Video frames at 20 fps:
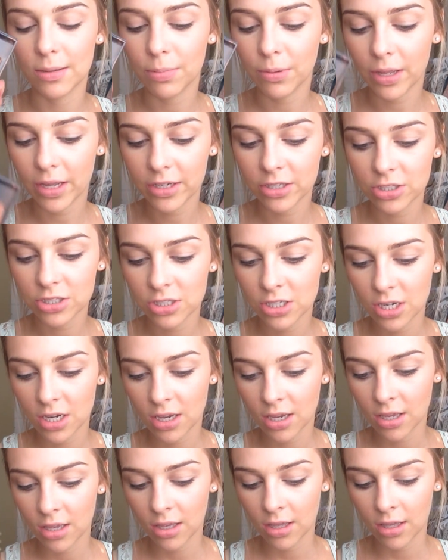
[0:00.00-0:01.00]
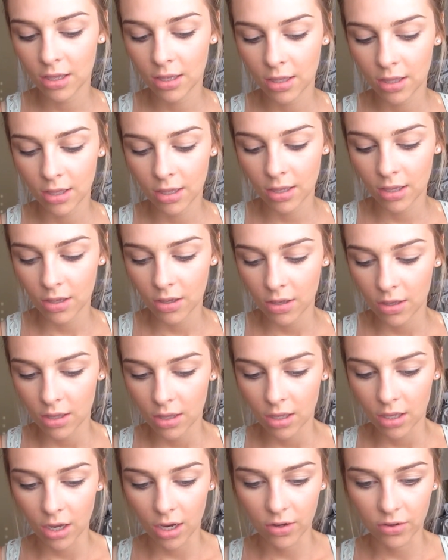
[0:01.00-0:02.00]
blush.
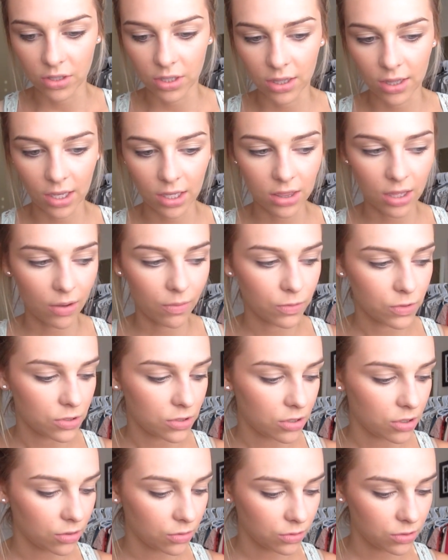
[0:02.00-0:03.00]
I really like that one too.